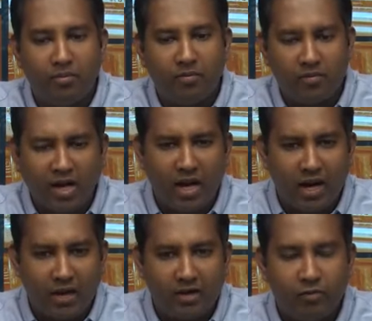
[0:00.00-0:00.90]
we
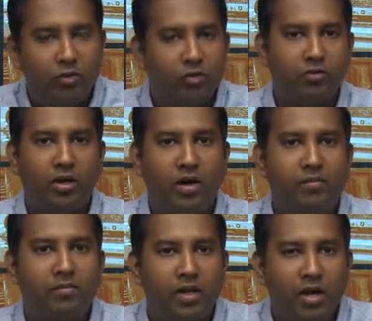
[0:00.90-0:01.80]
used to
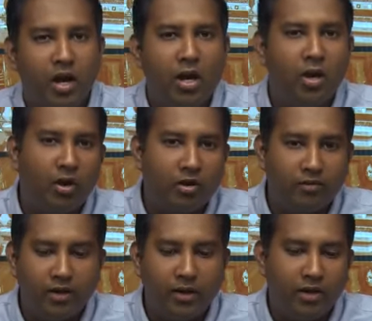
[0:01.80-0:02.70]
have a lot
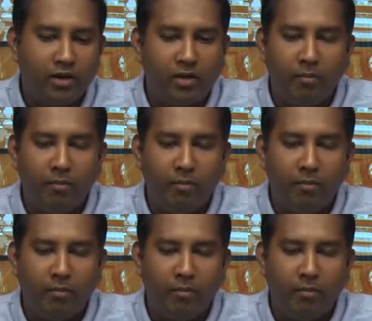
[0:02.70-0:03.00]
of like